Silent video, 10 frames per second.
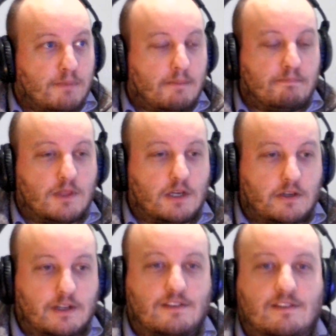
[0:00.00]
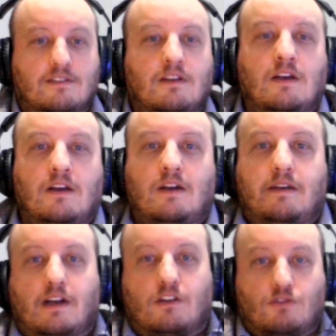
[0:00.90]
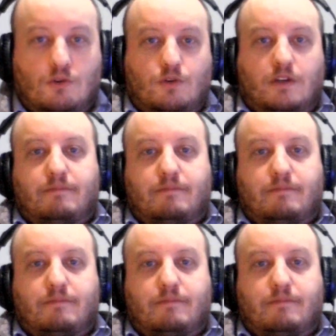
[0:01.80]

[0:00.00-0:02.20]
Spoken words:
There it is. Now it's recording.